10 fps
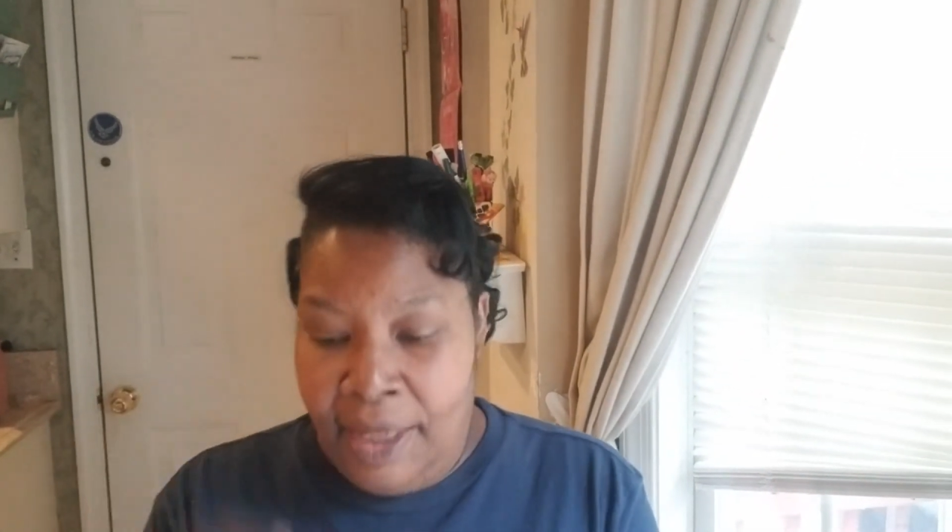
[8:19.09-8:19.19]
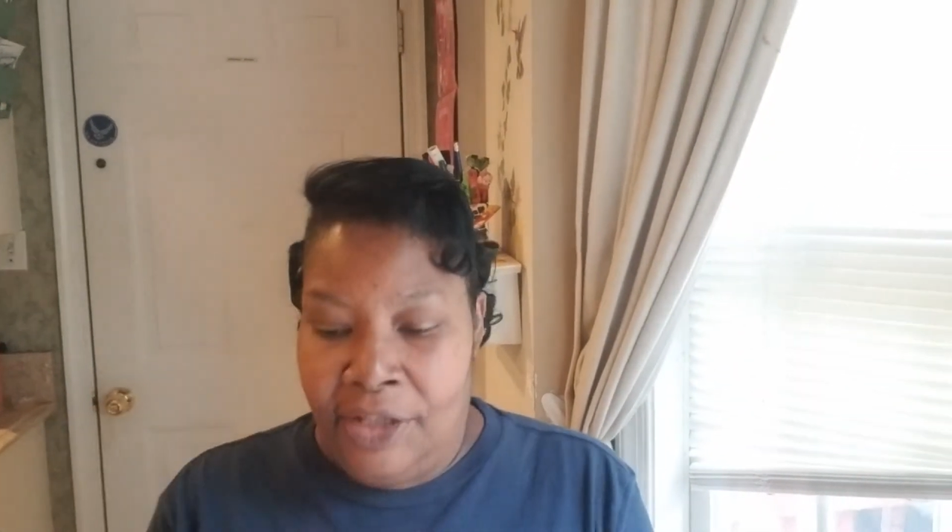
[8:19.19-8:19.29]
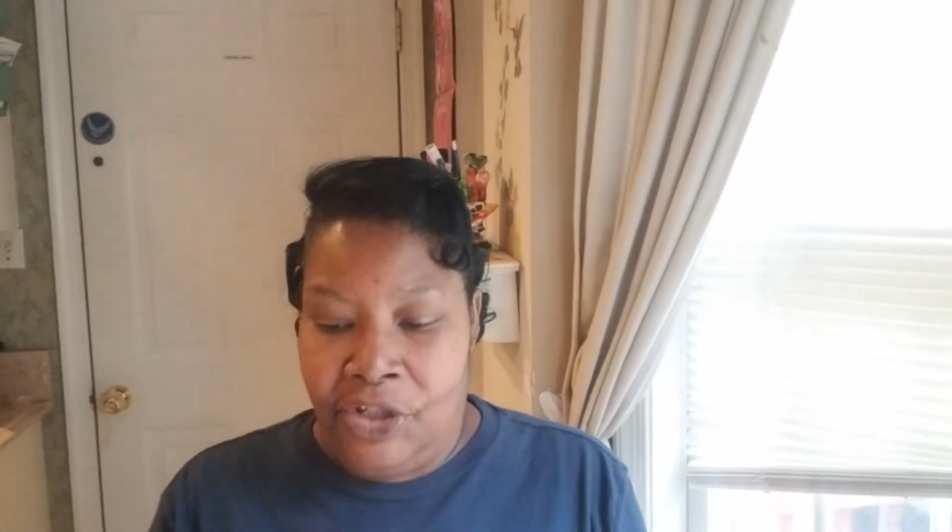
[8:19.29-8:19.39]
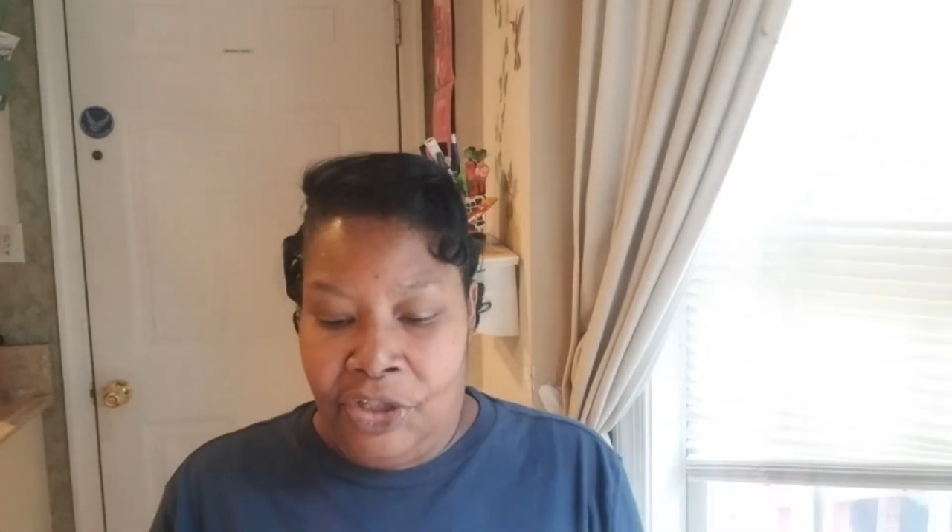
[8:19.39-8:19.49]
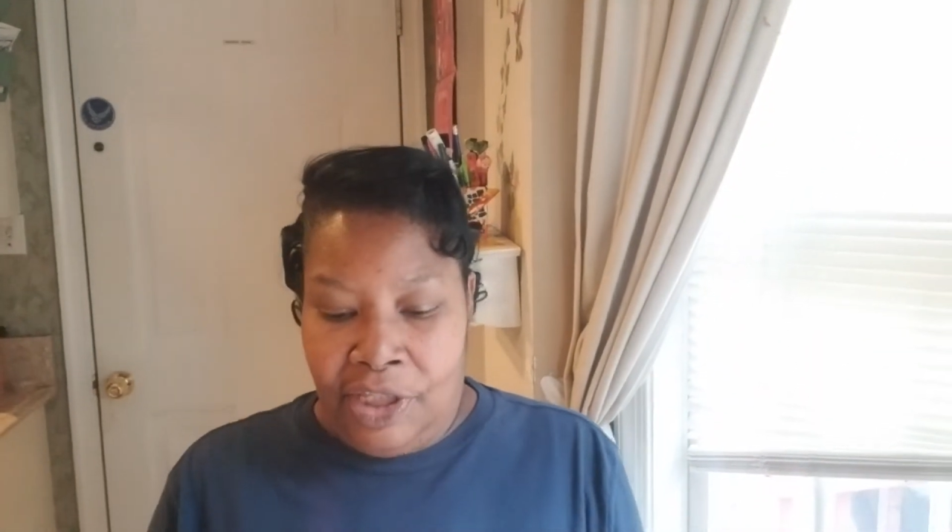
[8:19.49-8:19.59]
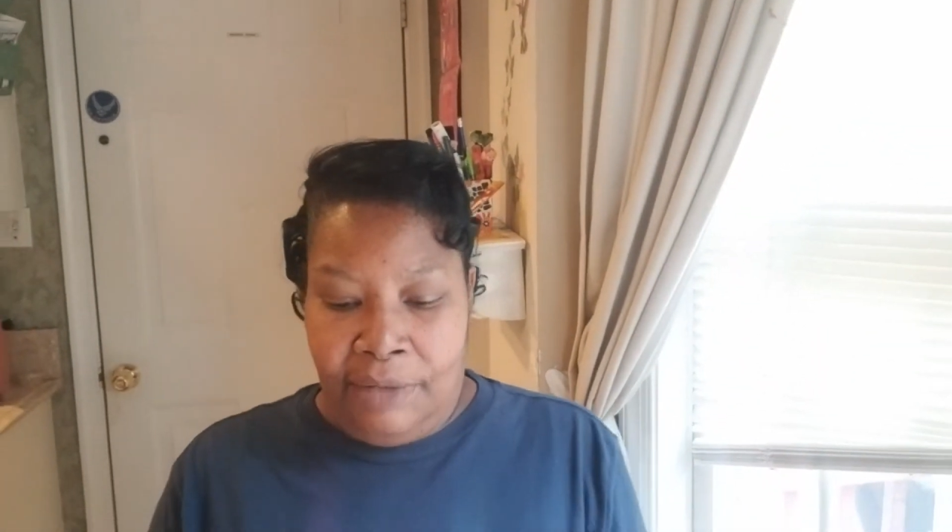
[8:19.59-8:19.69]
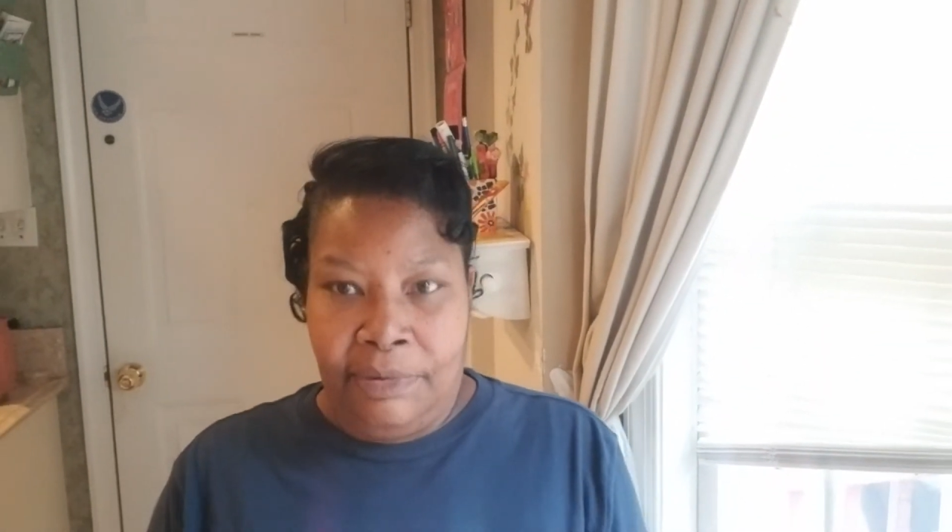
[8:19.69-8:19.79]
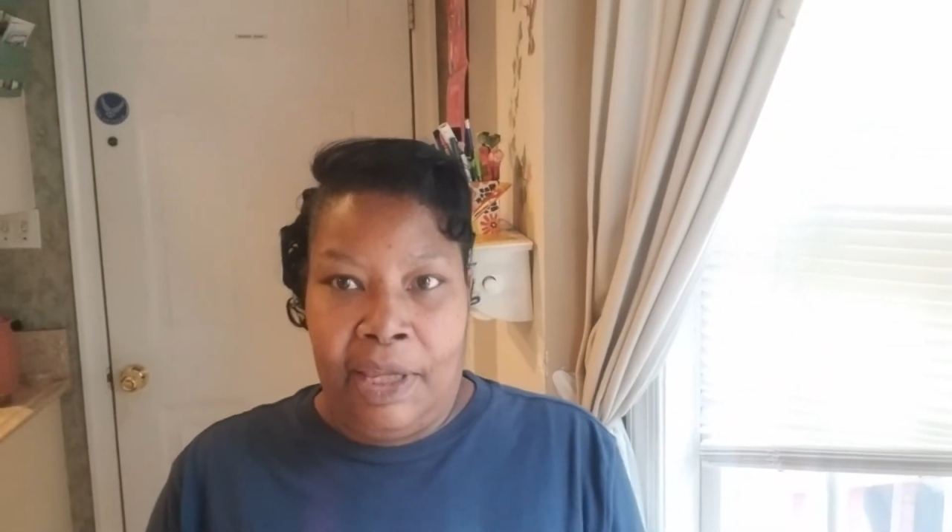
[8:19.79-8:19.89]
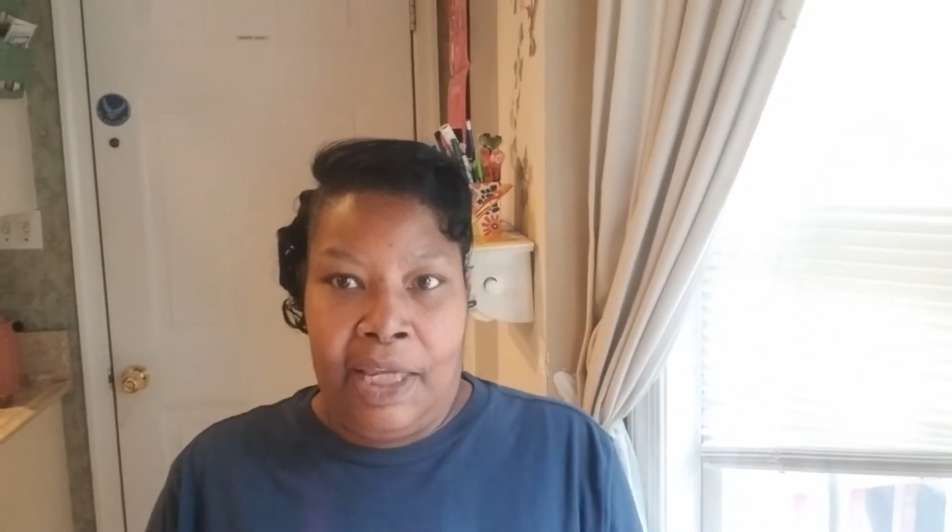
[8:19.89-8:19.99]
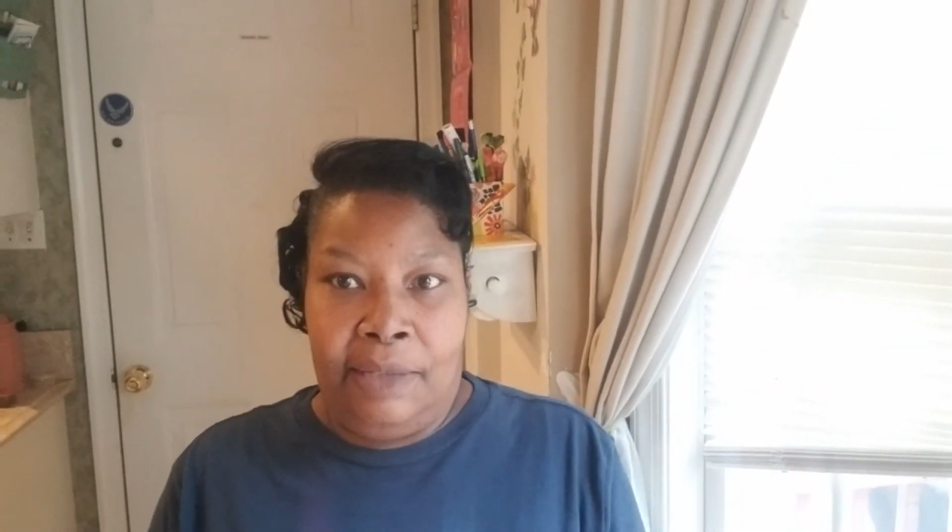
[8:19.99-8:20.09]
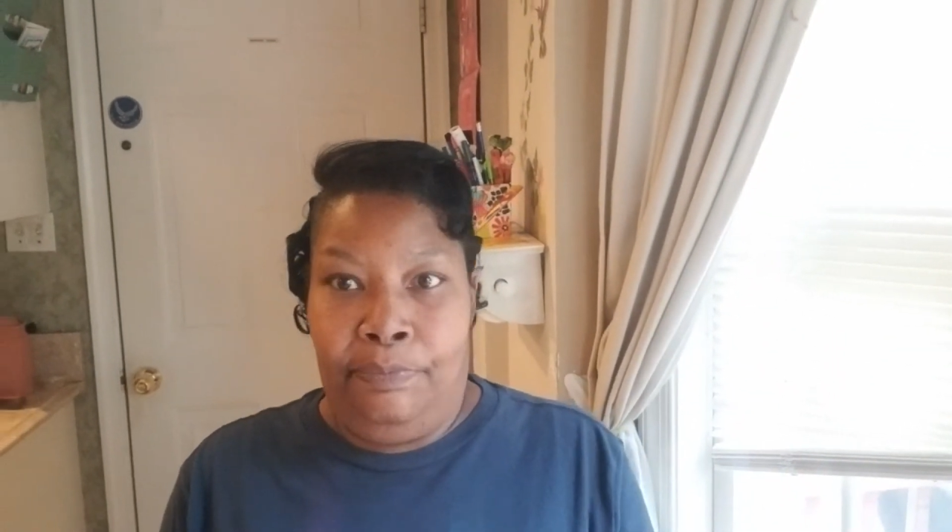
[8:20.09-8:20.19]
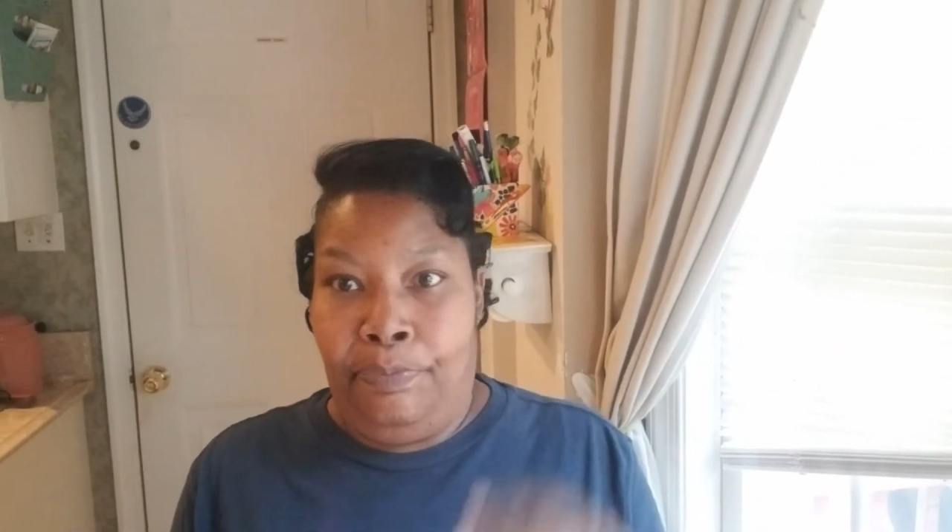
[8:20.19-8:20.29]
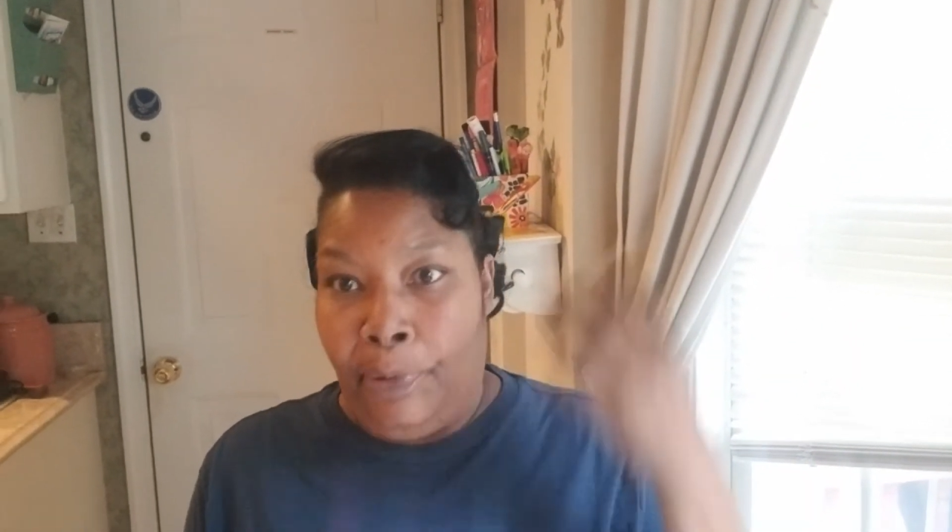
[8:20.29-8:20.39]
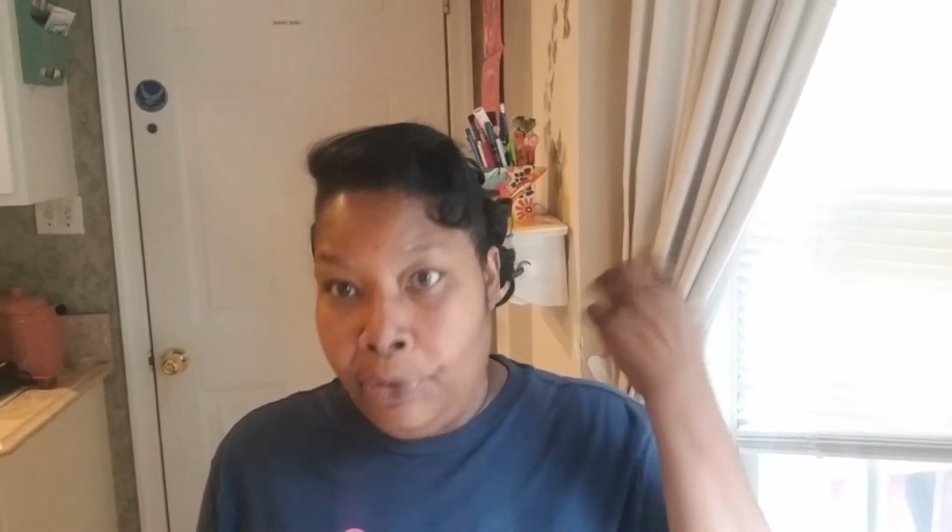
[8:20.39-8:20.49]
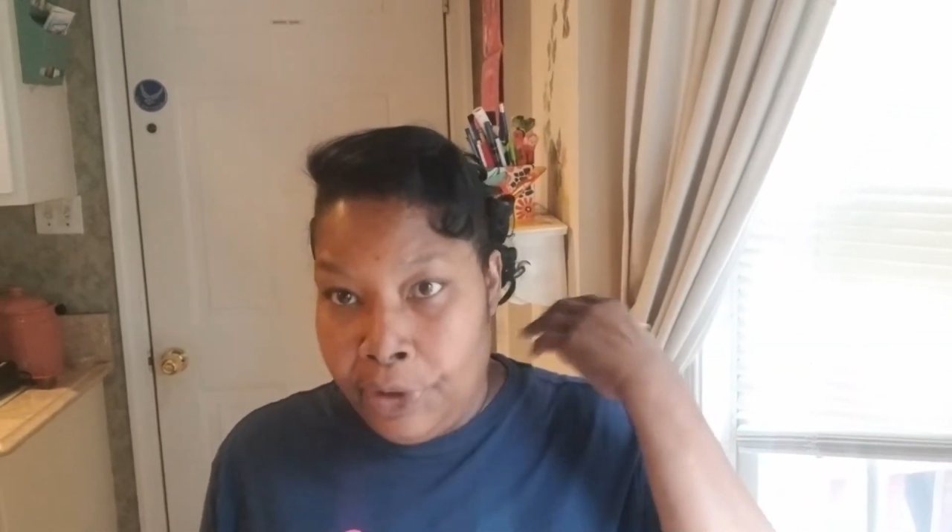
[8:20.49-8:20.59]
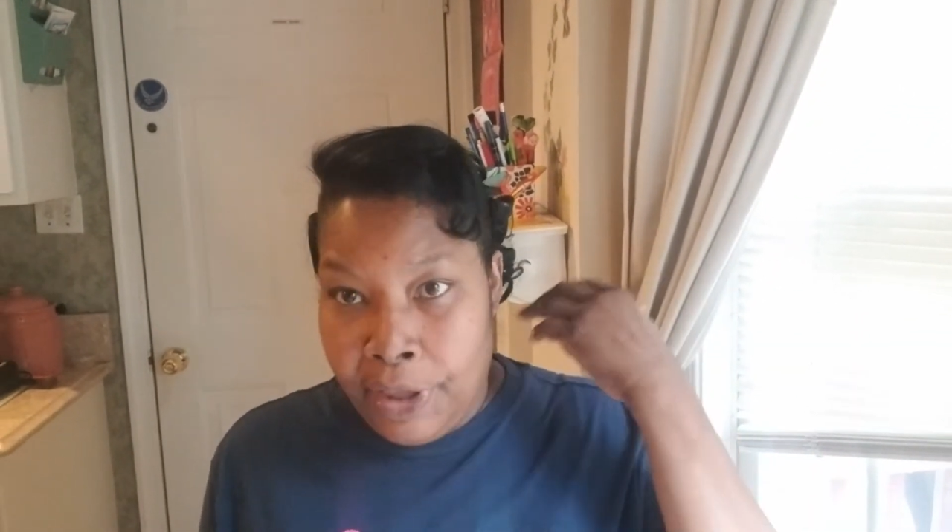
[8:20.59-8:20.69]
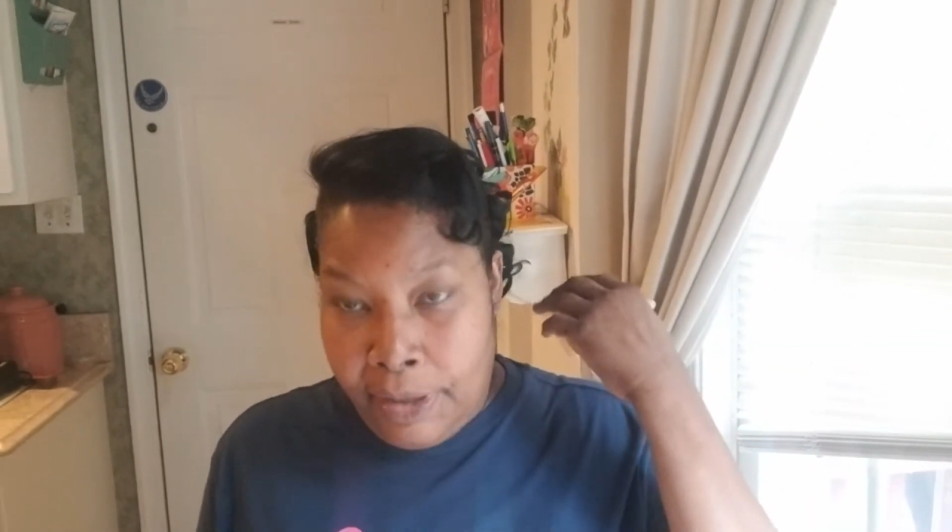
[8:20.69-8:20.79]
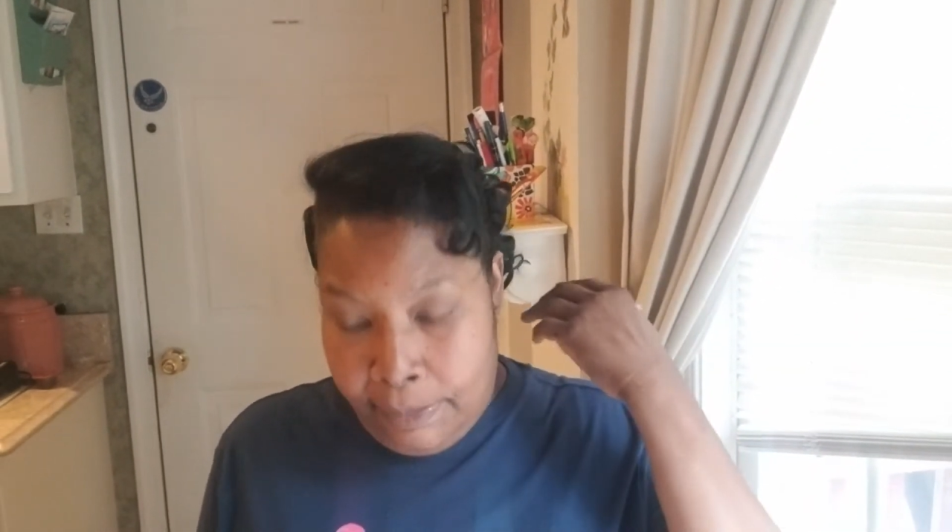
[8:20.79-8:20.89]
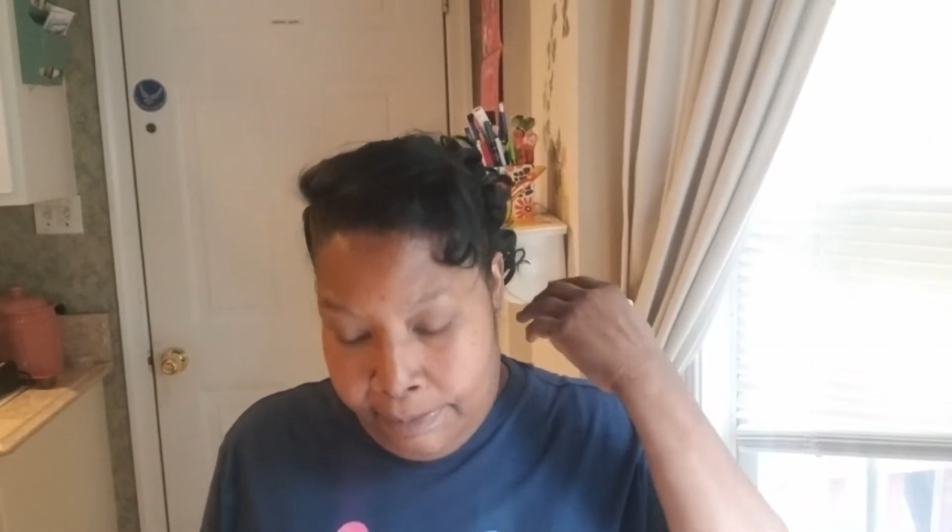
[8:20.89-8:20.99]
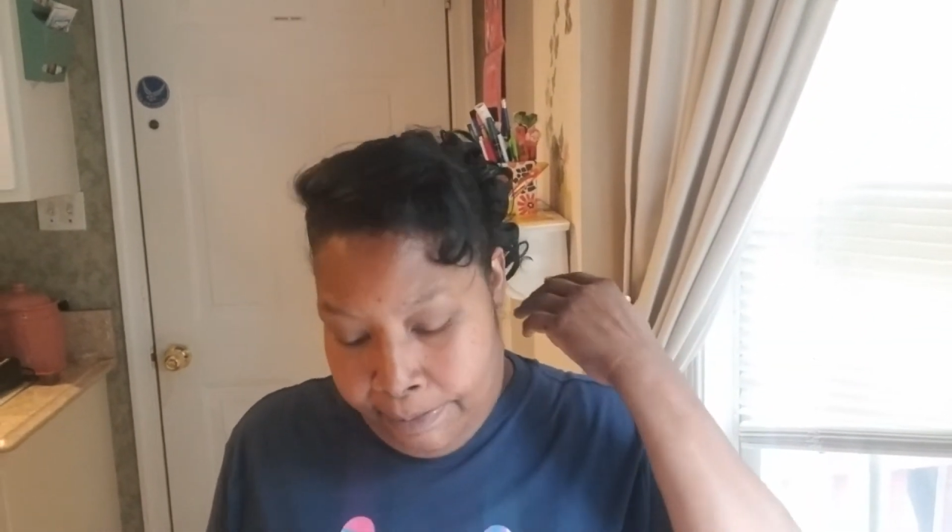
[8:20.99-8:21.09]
it just seems like it's burning the